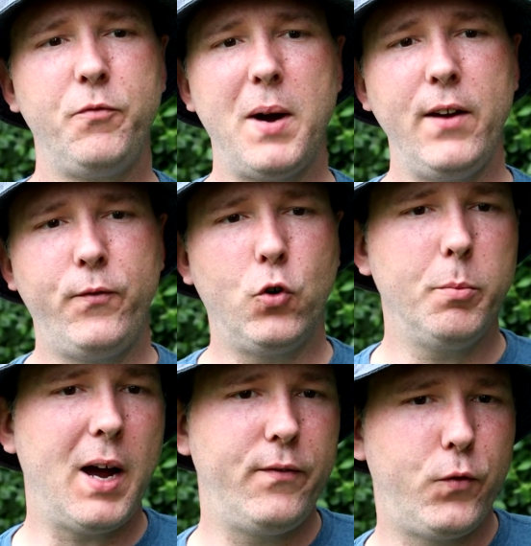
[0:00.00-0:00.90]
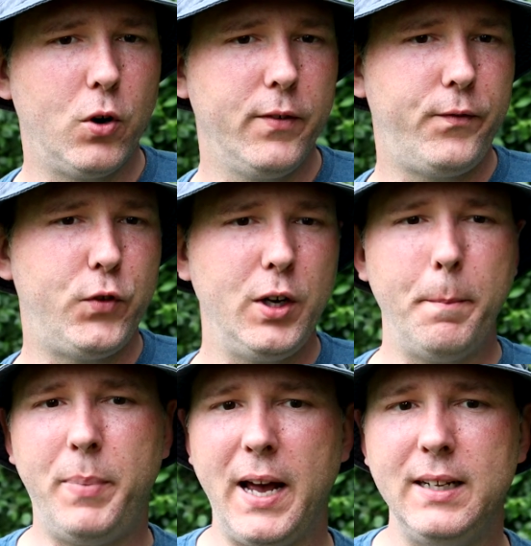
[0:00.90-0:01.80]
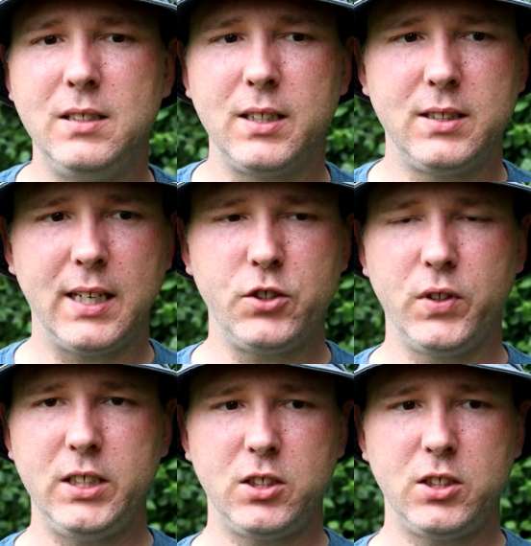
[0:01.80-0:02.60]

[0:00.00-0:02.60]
if my 4x4 foot bed successfully